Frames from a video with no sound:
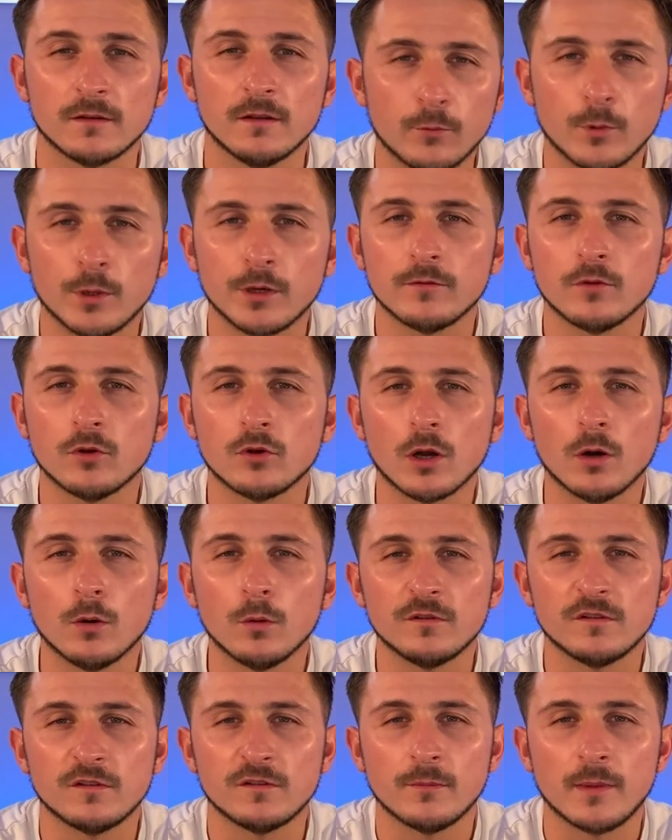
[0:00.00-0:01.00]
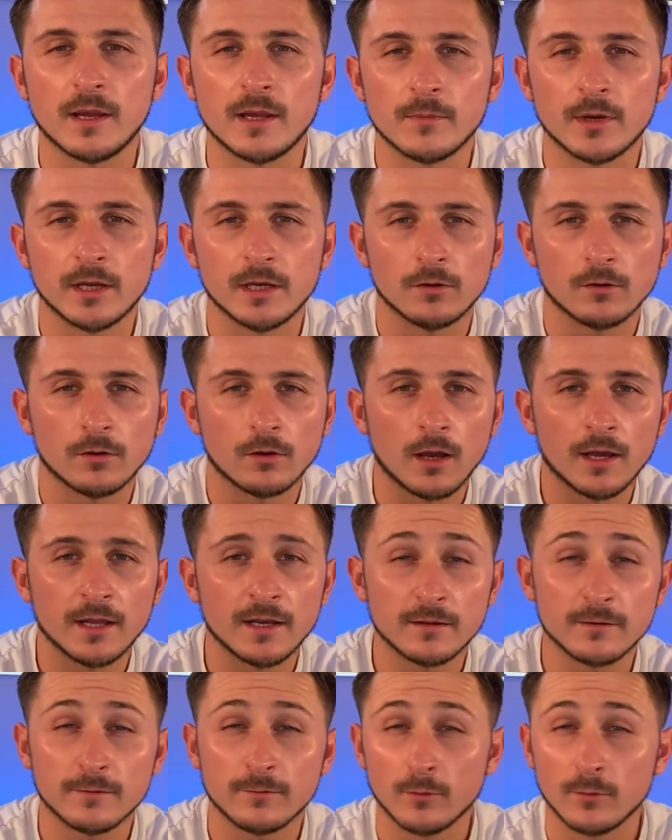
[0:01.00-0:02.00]
If one of your goals is to make money online
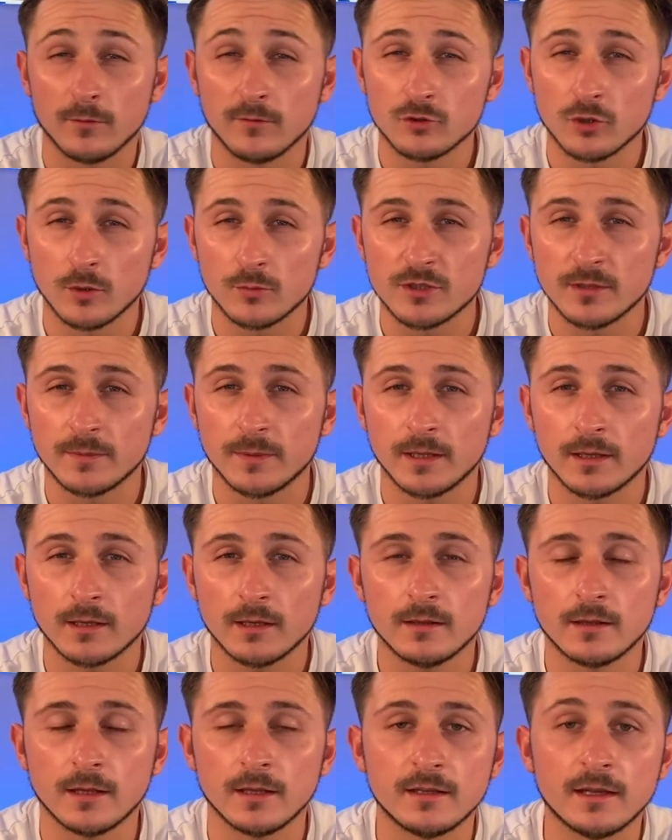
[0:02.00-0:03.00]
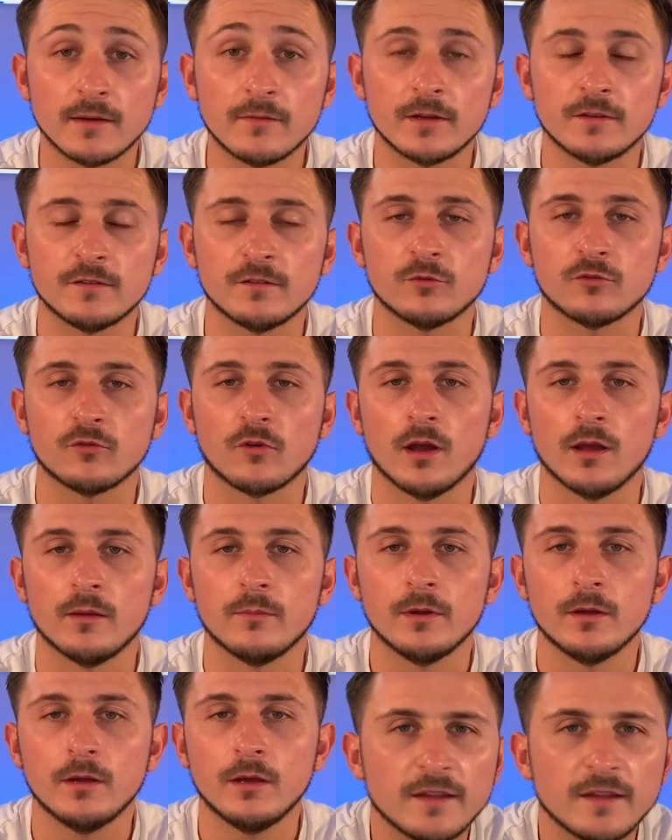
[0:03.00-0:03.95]
in the form of dropshipping, then definitely subscribe,